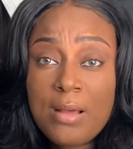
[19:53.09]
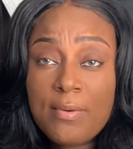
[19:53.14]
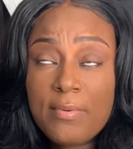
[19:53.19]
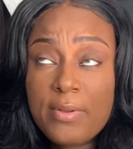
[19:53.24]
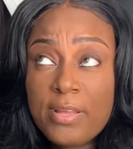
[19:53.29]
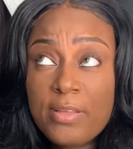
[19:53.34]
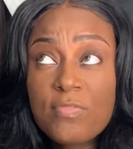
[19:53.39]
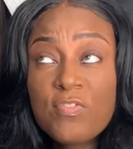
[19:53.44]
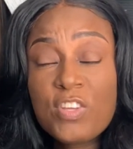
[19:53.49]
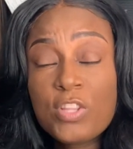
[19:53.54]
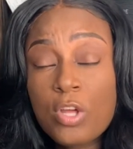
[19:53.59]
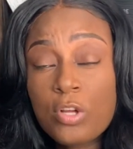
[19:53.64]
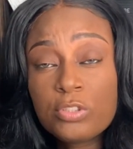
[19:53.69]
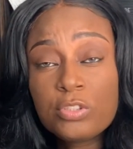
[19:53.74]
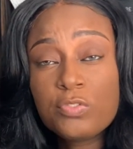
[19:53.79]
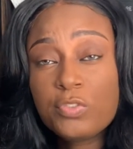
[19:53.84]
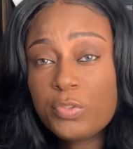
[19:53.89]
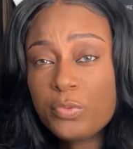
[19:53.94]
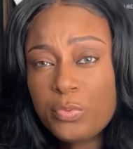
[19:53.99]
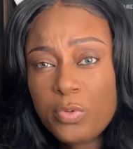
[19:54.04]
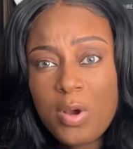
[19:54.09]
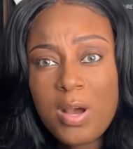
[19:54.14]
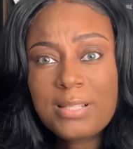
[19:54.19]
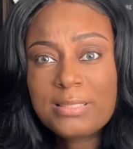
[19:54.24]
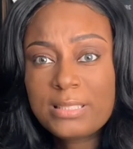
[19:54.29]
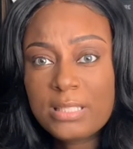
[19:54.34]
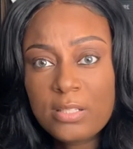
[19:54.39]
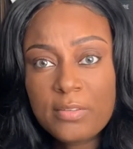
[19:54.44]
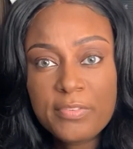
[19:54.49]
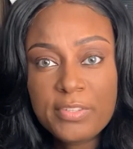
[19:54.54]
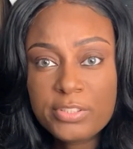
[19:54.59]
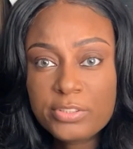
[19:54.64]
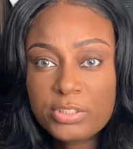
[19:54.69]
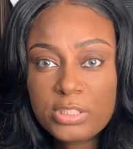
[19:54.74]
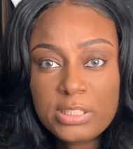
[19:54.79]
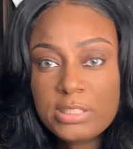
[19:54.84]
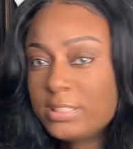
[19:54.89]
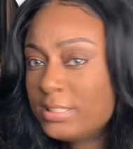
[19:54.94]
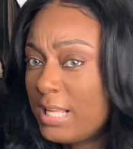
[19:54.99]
if for those of you who know I sell a vendors list,